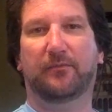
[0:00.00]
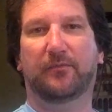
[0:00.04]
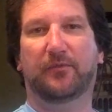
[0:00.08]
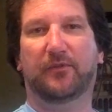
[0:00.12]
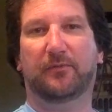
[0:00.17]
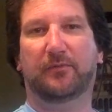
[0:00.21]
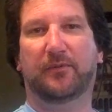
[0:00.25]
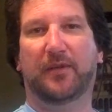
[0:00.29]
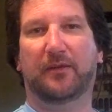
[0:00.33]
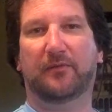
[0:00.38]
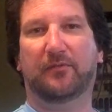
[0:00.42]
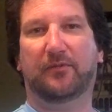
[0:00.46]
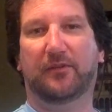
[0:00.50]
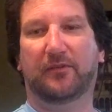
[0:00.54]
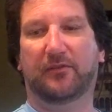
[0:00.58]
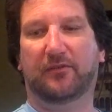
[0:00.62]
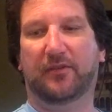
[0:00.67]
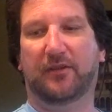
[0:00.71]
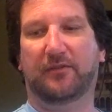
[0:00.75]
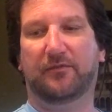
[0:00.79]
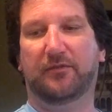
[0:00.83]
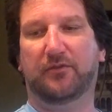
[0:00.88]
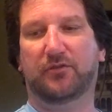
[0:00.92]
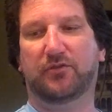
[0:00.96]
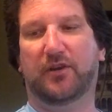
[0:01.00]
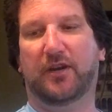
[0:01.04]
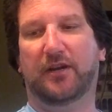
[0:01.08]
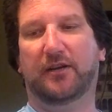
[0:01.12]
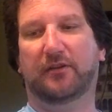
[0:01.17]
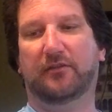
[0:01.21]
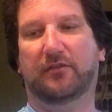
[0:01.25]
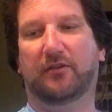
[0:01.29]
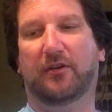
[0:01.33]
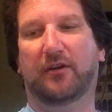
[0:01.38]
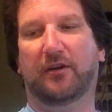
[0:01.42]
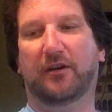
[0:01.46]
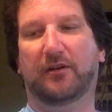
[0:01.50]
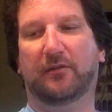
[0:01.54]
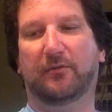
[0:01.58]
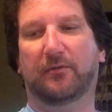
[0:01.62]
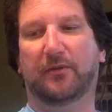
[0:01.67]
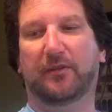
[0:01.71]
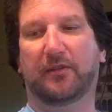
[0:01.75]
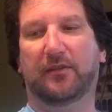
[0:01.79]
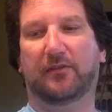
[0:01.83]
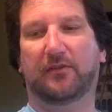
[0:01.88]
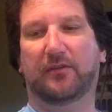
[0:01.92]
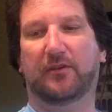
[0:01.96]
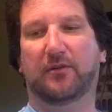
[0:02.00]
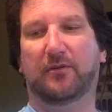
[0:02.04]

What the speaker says: sometimes the stuff you're trying to target with it.